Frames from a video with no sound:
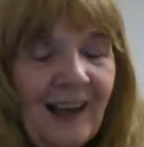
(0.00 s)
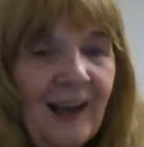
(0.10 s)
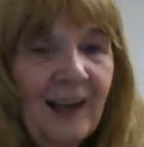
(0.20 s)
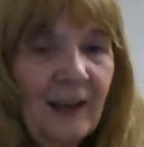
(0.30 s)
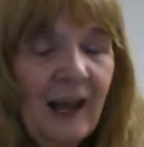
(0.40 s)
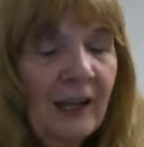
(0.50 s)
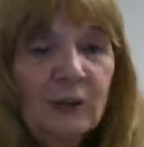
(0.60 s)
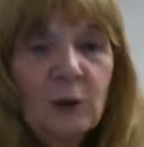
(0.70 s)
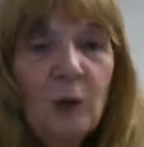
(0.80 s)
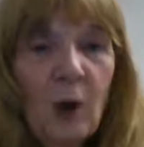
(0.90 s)
I
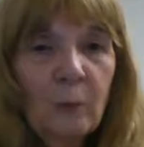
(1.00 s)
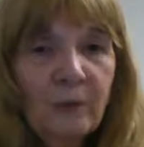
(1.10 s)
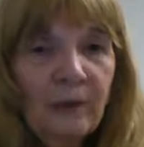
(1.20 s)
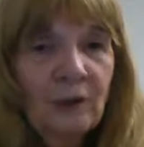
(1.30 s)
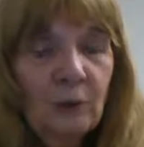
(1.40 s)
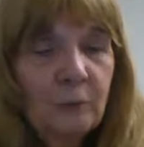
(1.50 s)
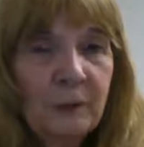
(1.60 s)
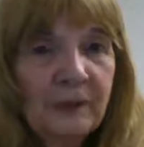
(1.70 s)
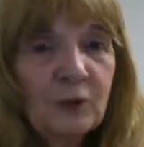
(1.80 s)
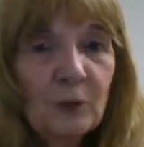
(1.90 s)
do hope that you'd
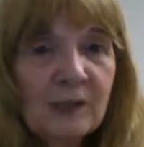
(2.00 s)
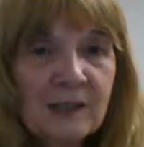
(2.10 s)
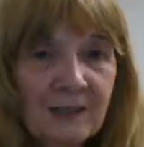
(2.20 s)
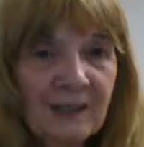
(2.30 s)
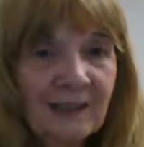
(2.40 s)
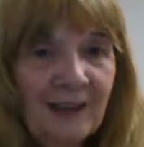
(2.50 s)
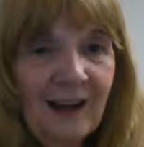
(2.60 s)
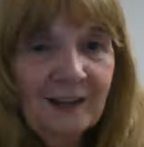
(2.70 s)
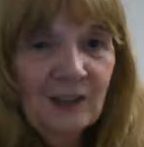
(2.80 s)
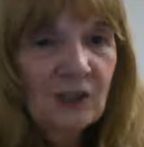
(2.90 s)
be interested in the
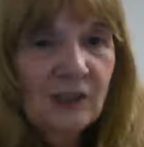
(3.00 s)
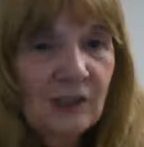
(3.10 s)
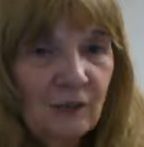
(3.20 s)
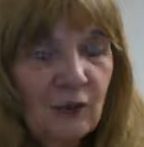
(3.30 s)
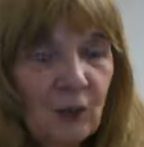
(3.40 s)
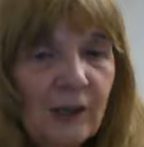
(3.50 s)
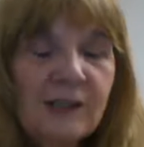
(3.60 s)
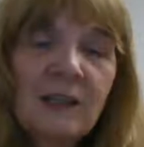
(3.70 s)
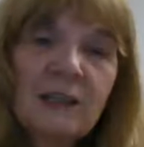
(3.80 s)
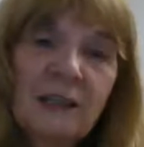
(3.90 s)
Cognitions of
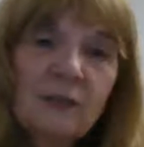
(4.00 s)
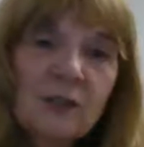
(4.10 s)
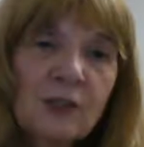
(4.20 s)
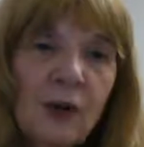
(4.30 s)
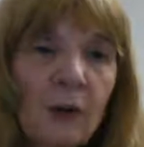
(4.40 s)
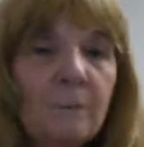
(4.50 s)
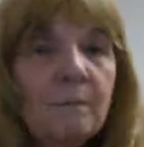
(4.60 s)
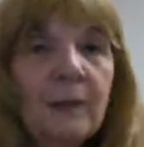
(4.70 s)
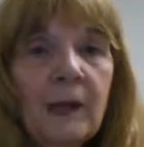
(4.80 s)
Choice, and if so,